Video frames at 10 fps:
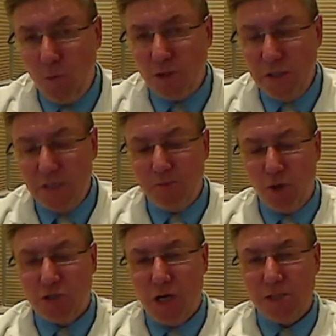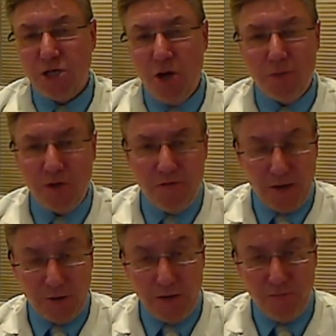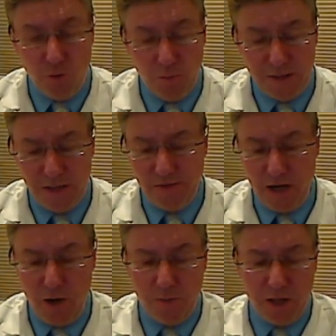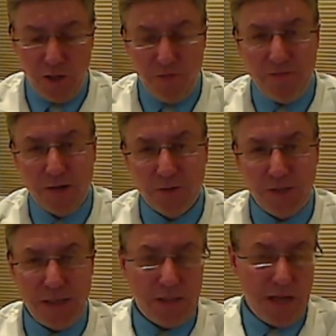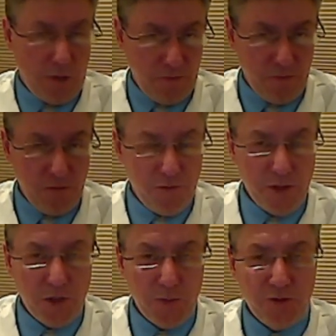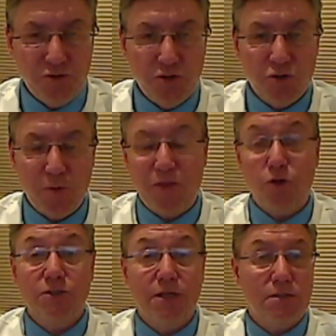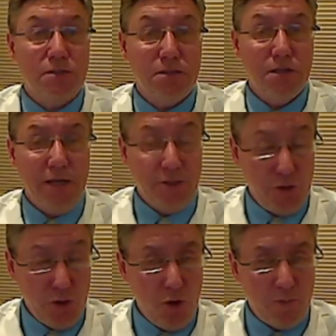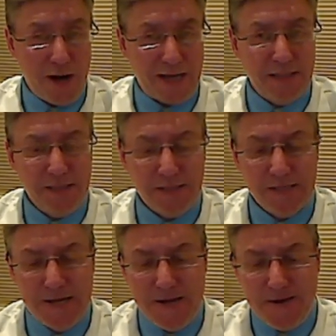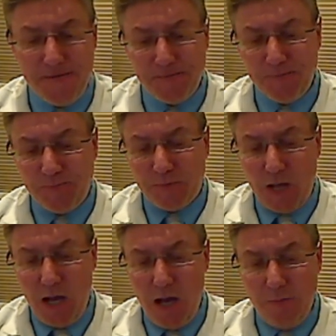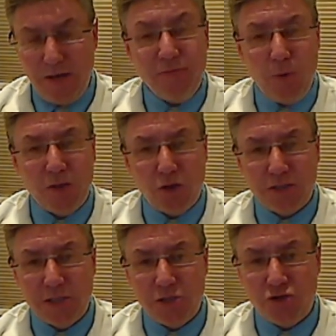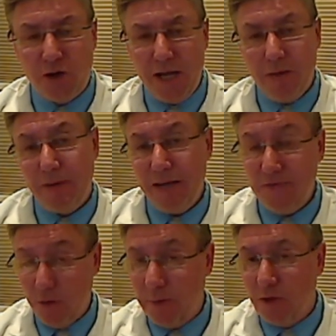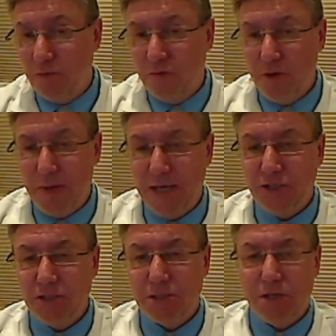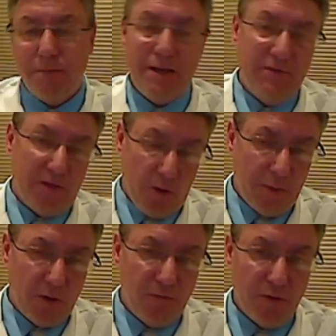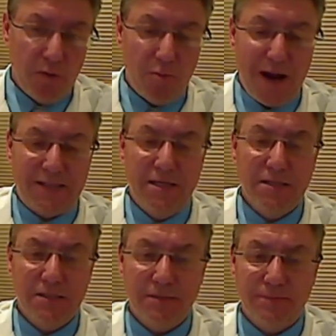watching this podcast. I hope that you found it informative. I hope that you found it helpful for when you introduce Quickthotics into your practice. Give Quickthotics a try. I believe they'll be good for your patients. I believe that they'll be good for your practice.